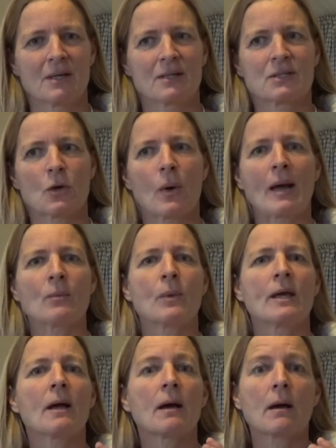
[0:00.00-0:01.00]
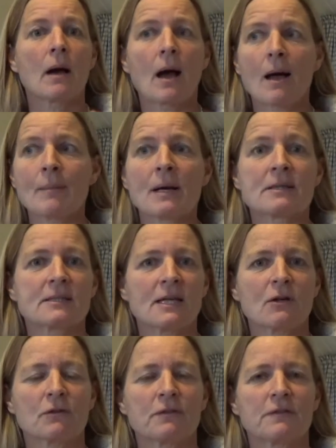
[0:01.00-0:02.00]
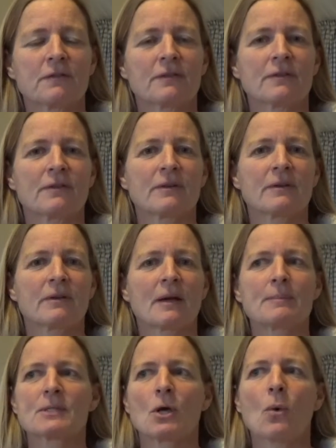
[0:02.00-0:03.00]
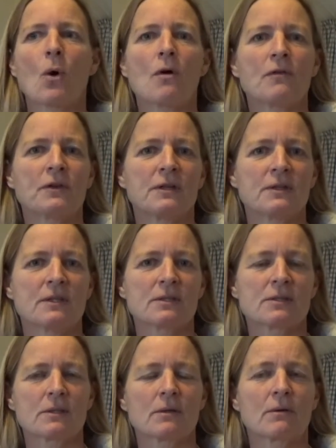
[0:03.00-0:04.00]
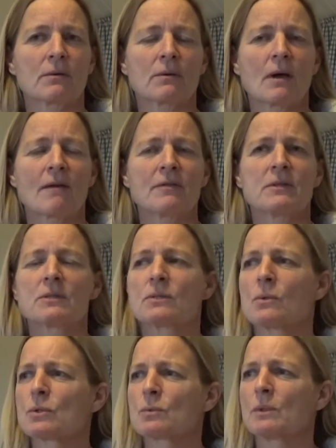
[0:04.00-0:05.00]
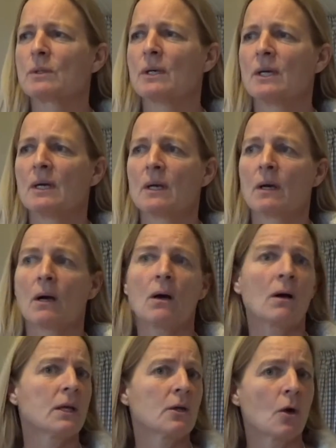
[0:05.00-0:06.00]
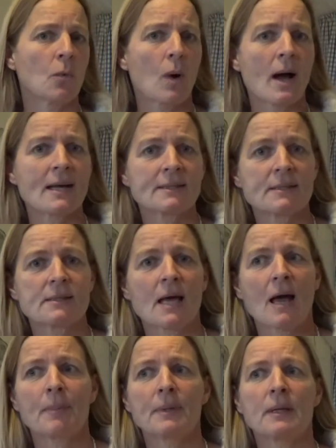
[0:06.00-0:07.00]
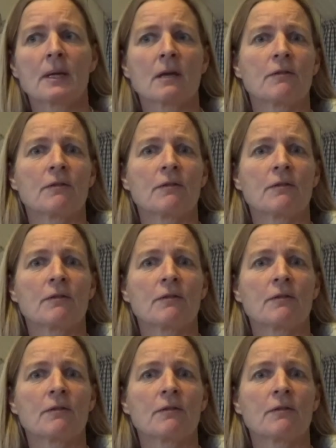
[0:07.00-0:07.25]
So, and I myself am so often in this, have these thoughts, well, oh, you know, why is this happening?